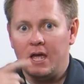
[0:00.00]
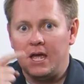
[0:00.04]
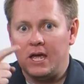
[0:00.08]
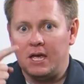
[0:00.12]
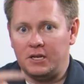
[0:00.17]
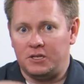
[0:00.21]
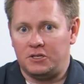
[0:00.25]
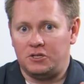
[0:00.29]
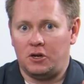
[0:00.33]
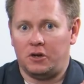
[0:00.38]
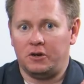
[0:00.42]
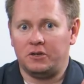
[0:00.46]

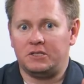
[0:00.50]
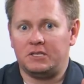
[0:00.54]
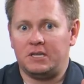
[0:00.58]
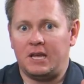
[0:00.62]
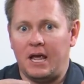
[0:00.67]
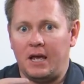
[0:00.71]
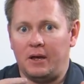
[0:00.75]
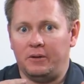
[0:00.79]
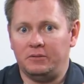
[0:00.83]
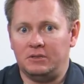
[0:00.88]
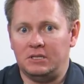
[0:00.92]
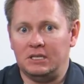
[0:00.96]
it starts
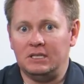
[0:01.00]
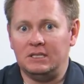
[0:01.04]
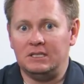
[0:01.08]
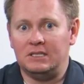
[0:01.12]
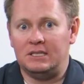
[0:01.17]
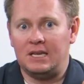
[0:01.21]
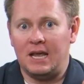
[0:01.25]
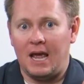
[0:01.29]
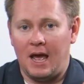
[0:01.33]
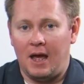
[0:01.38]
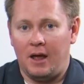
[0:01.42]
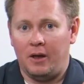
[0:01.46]
counting
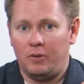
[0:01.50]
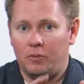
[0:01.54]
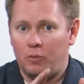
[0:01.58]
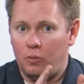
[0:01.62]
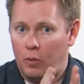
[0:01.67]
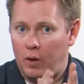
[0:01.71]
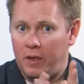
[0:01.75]
down.